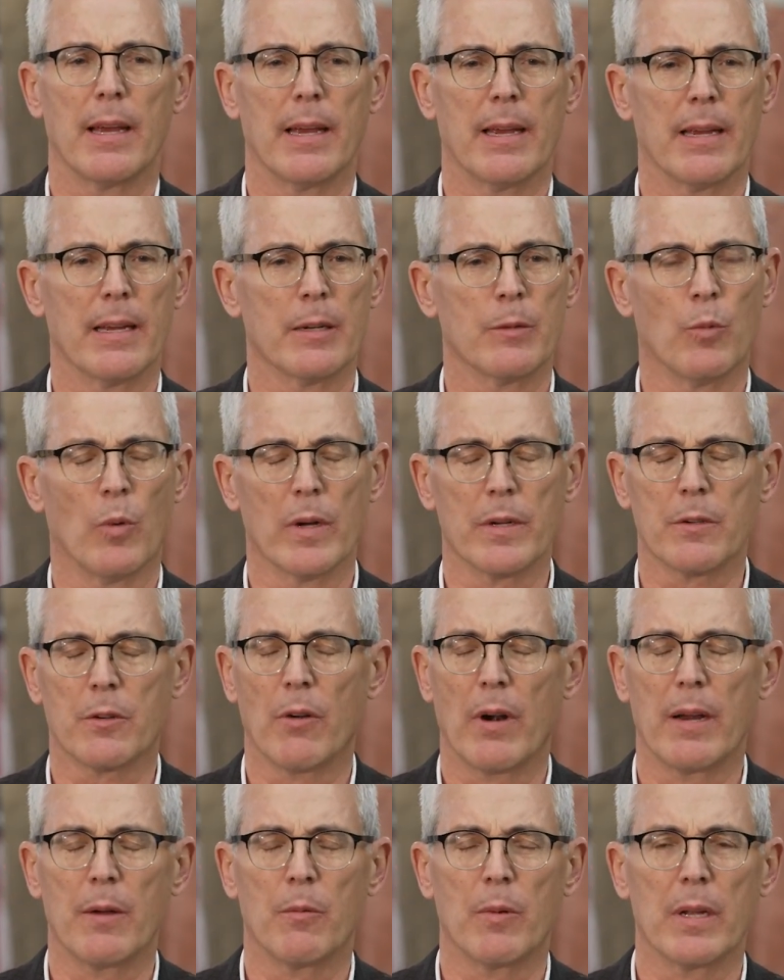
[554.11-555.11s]
And one
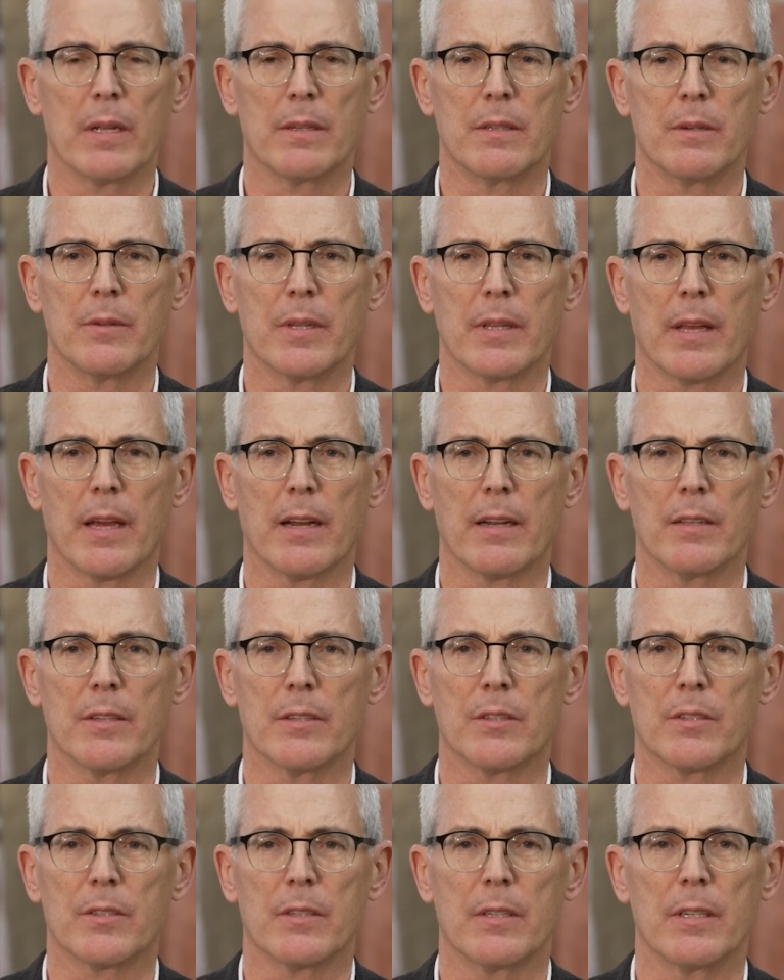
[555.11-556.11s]
great way of doing that
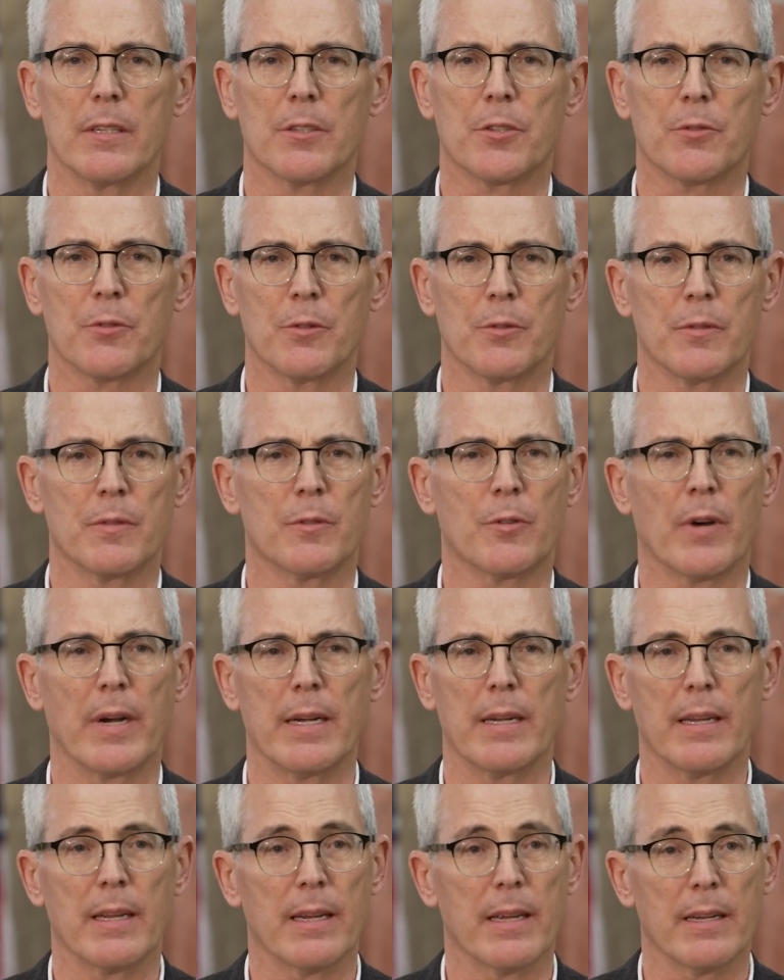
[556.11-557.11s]
is through
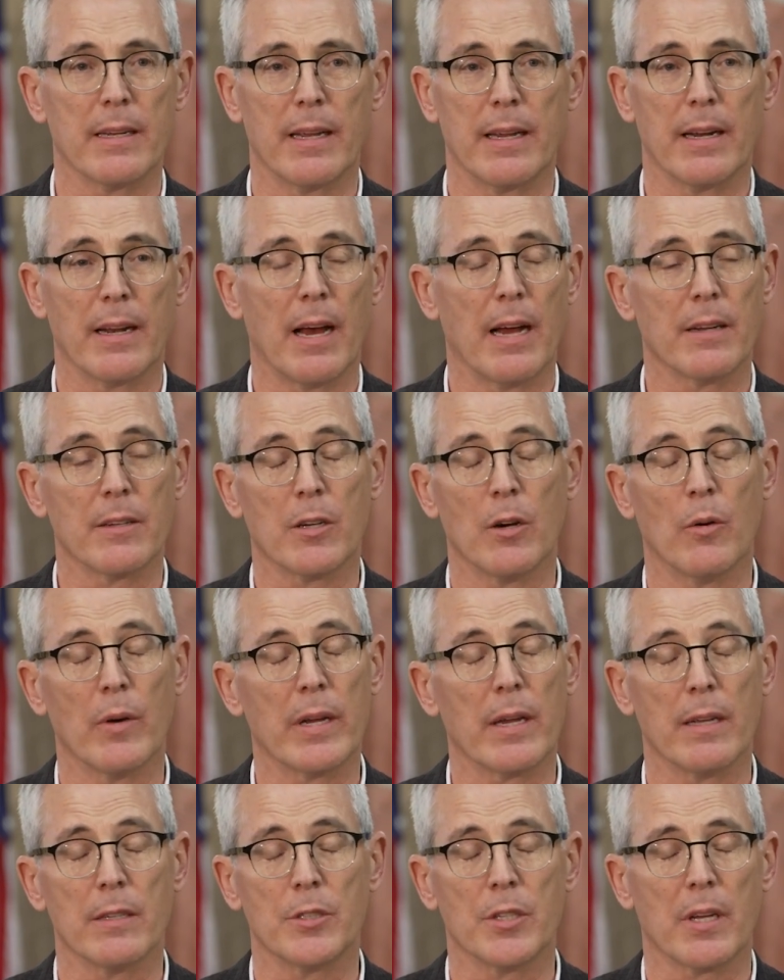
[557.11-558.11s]
training and
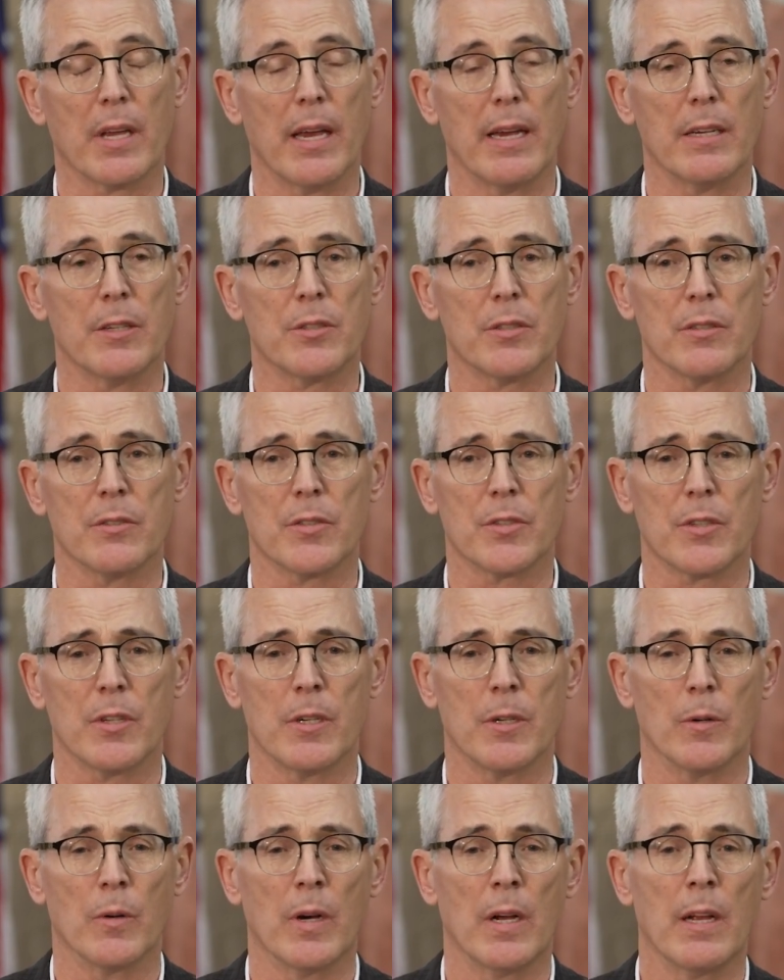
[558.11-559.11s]
ongoing education.
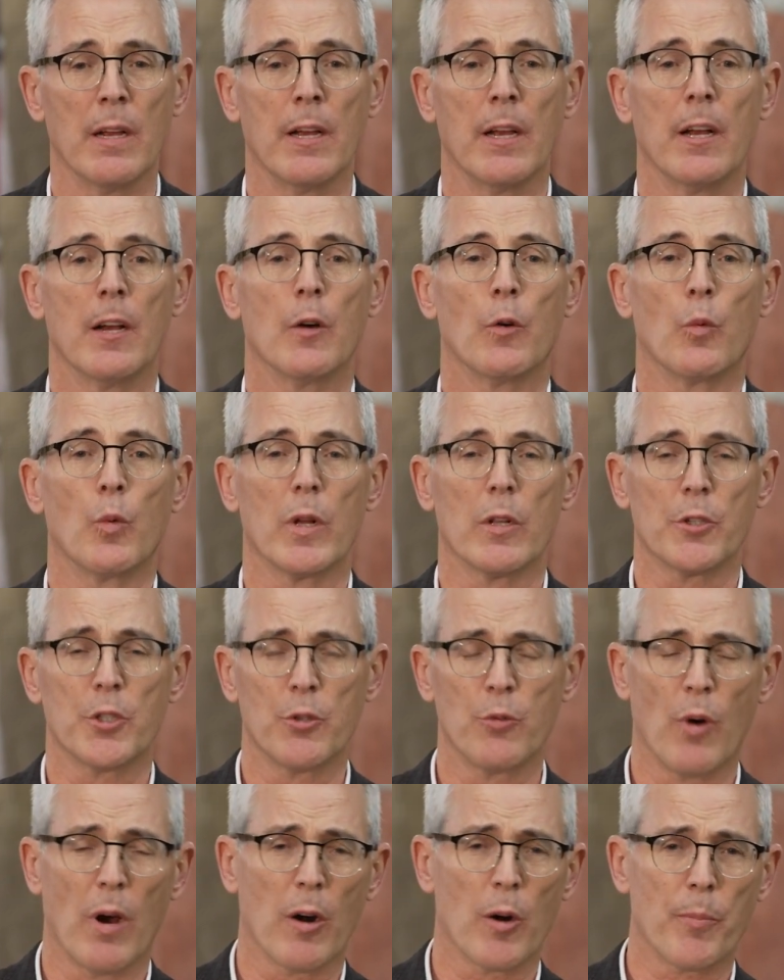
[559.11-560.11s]
So we'll
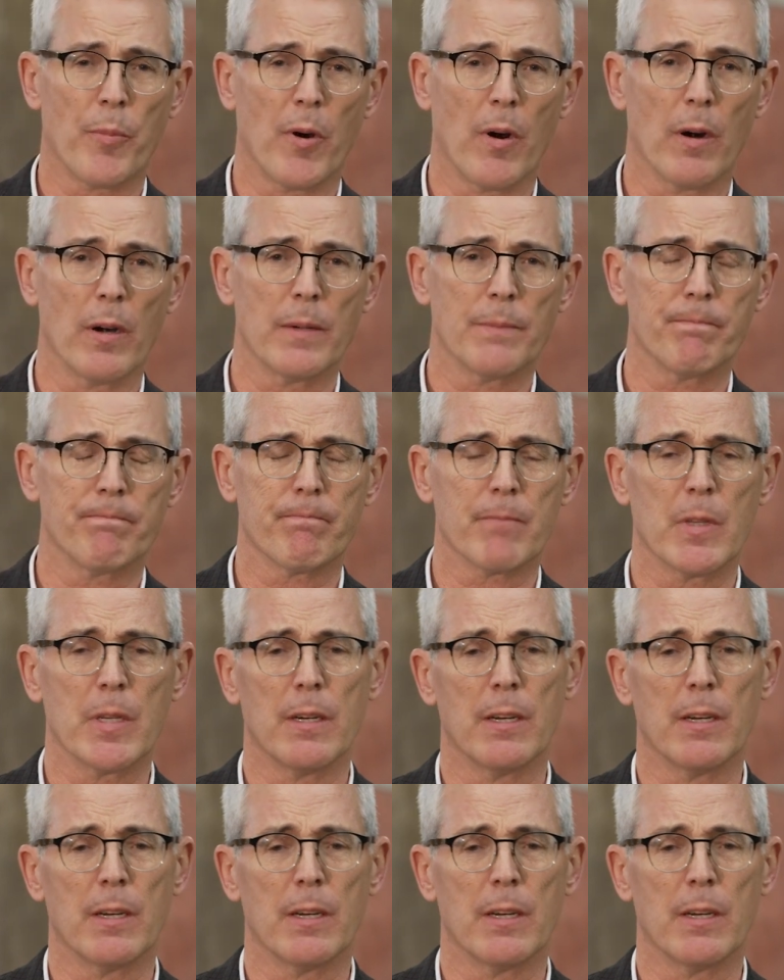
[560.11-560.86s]
do our part.